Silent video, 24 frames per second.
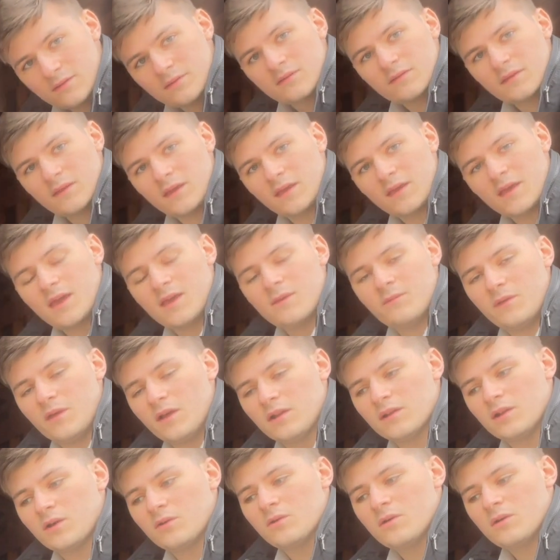They came
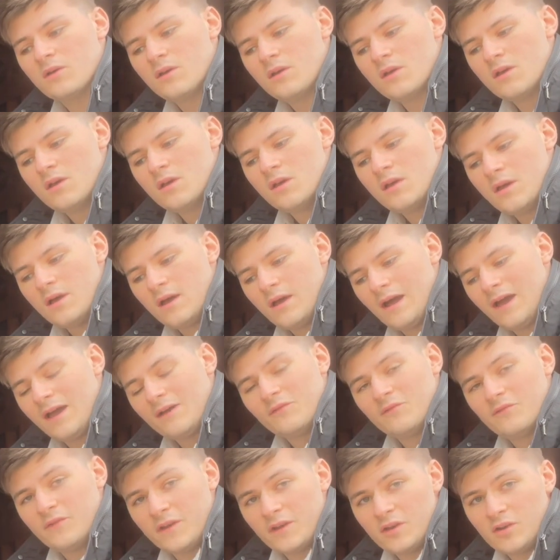yellow. I have
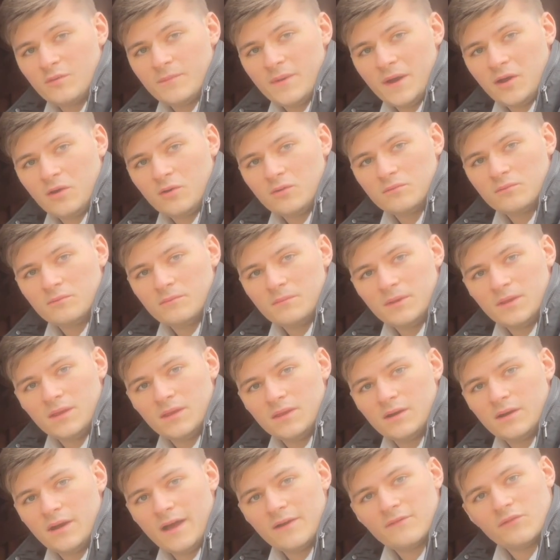a video about
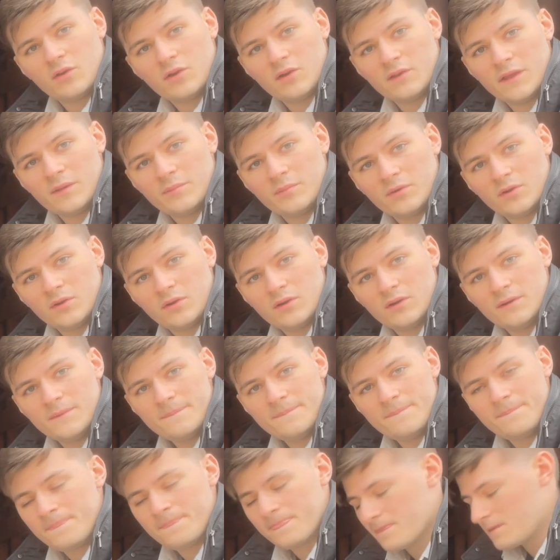me having all that put on,
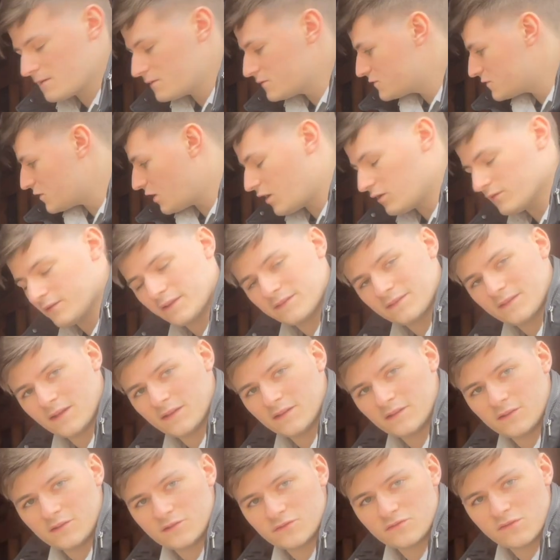so I'll link that
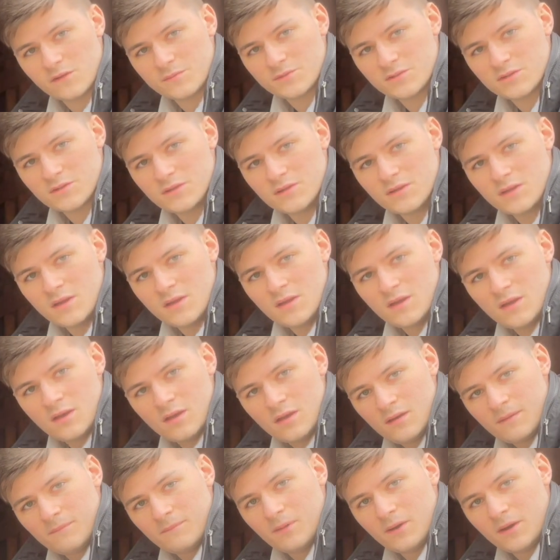in the description.
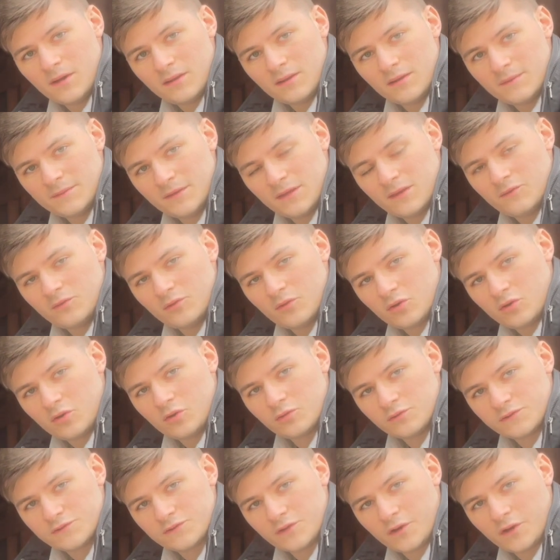But let me give you a
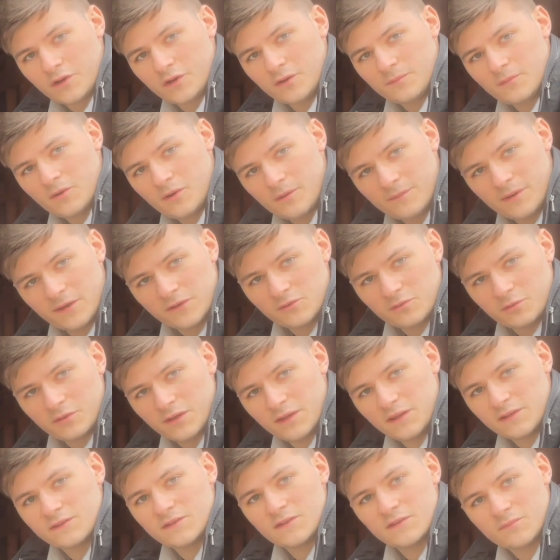cold start up on my
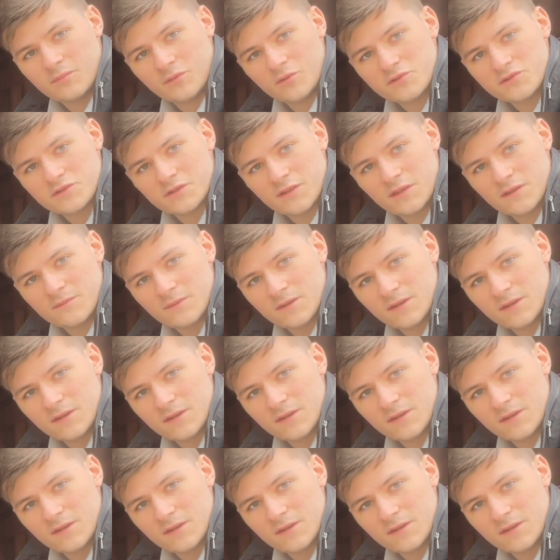2018 Porsche Cayman